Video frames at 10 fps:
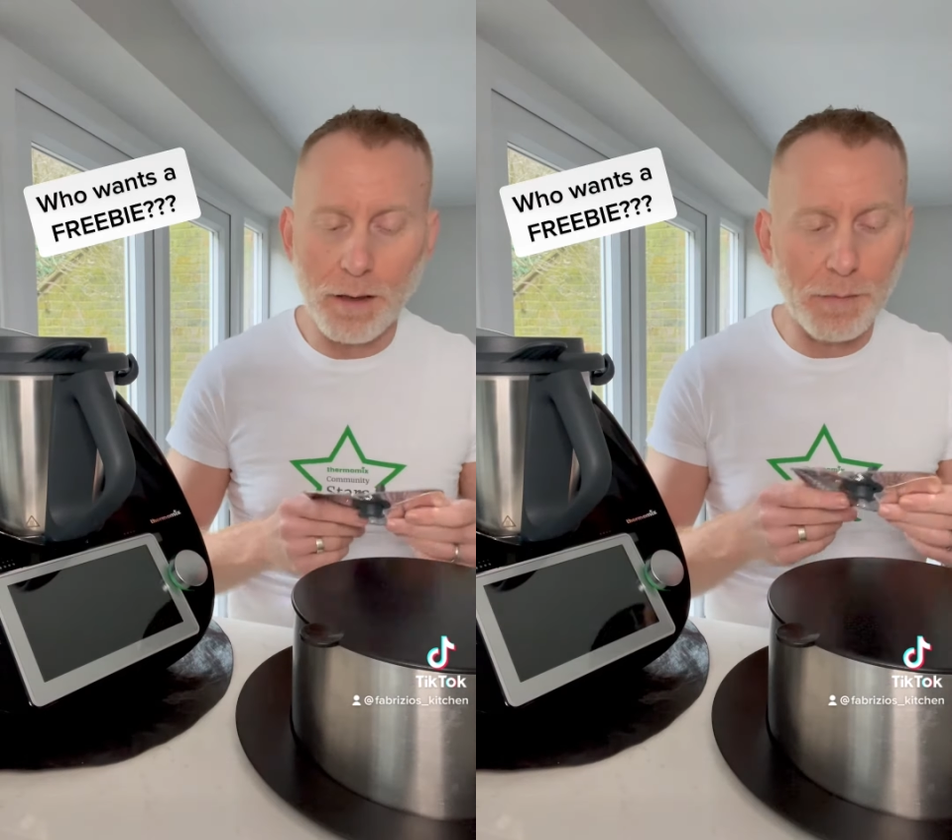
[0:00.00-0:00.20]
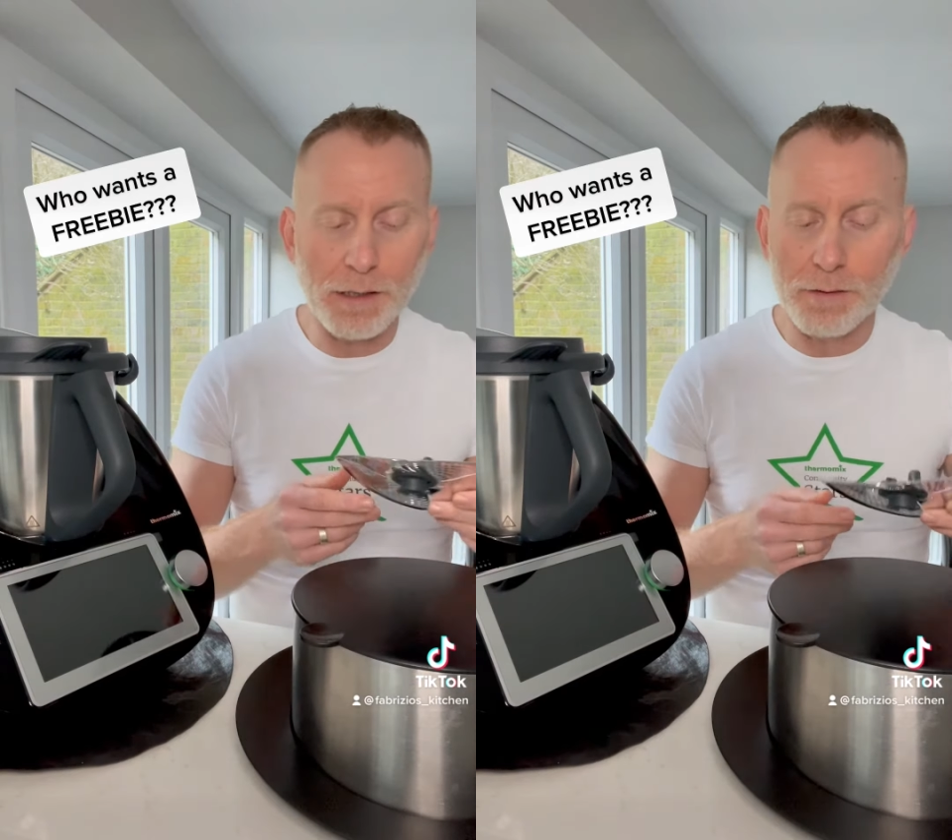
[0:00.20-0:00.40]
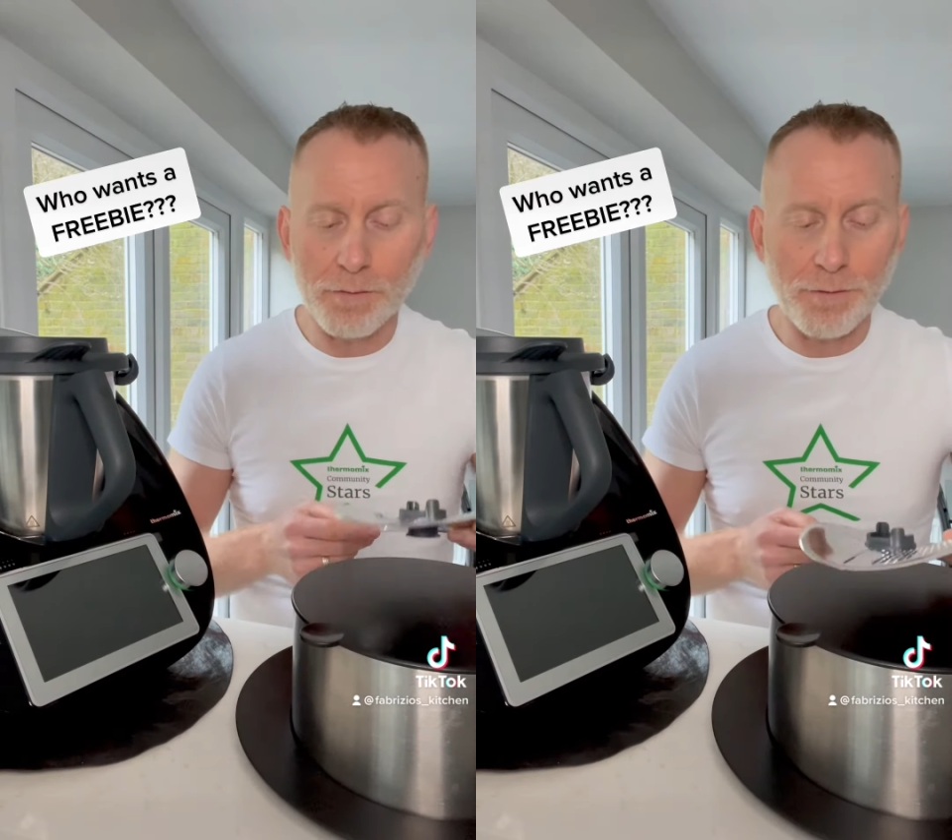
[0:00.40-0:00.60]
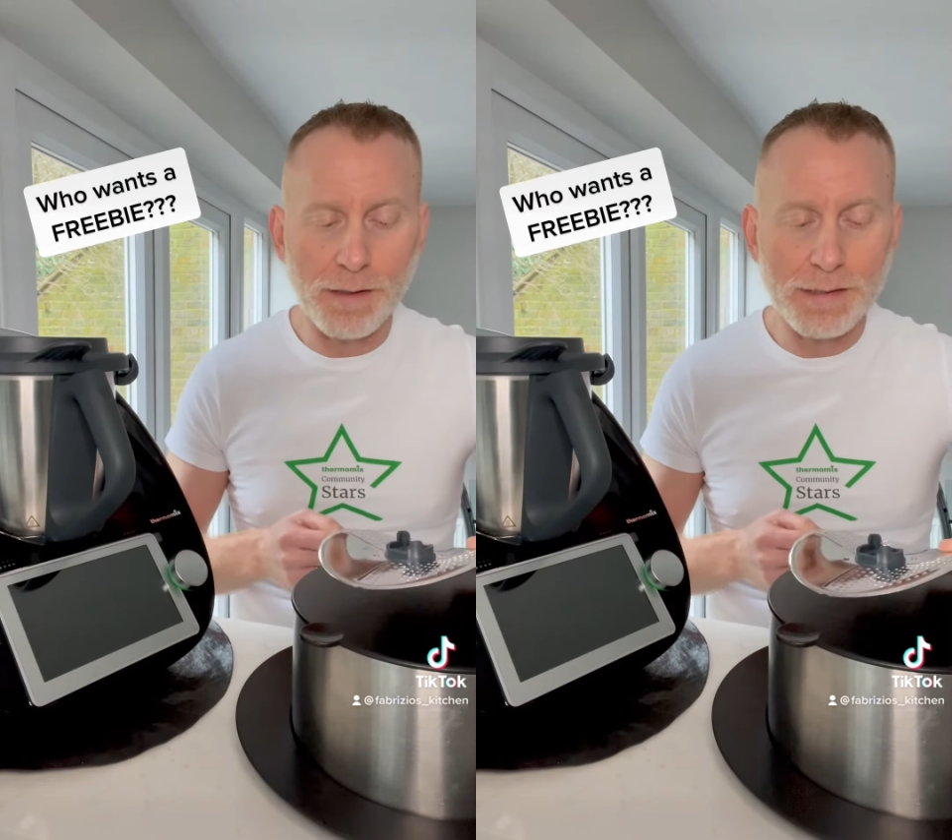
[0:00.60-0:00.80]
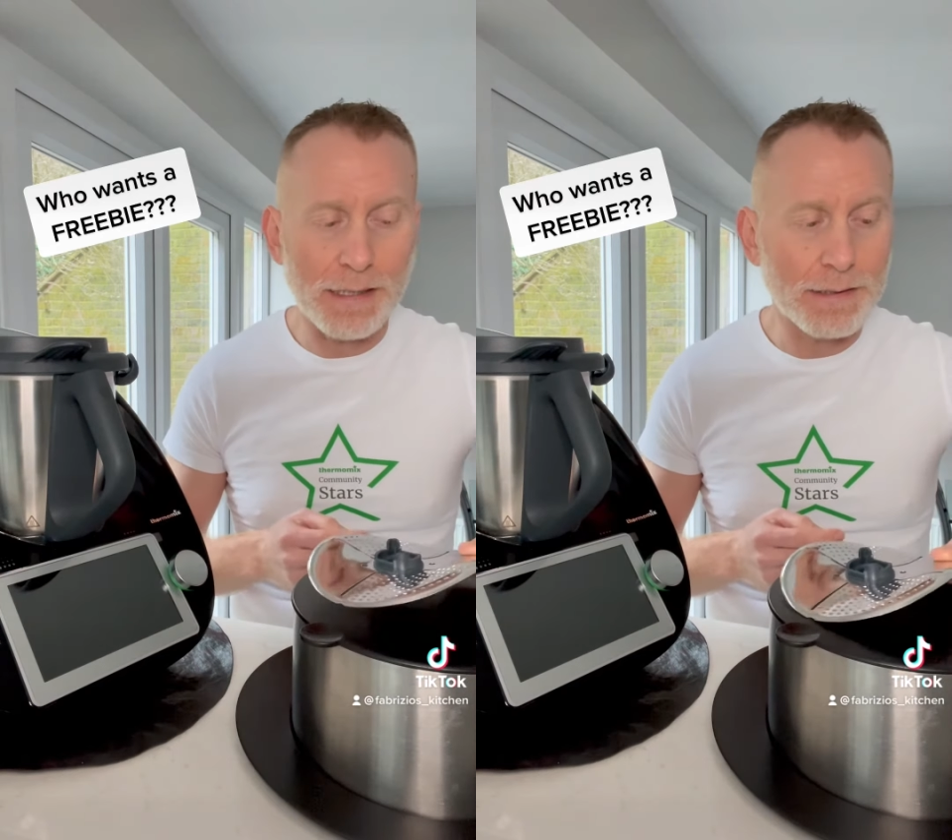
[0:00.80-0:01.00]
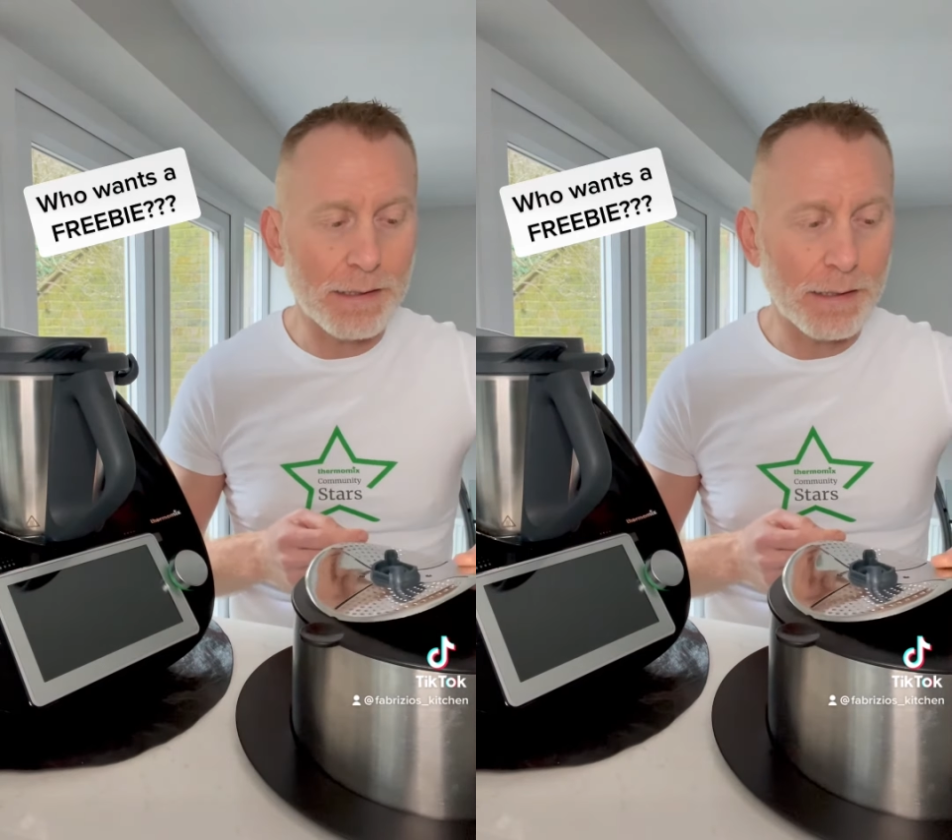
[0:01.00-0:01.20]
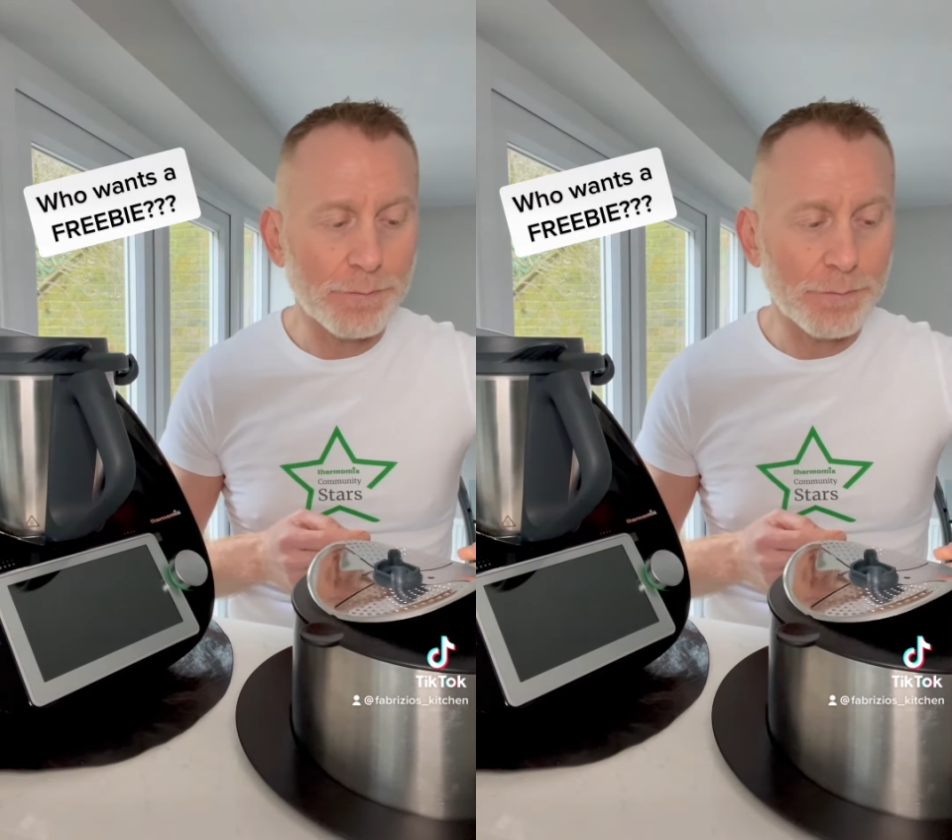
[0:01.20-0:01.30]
mean, fantastic.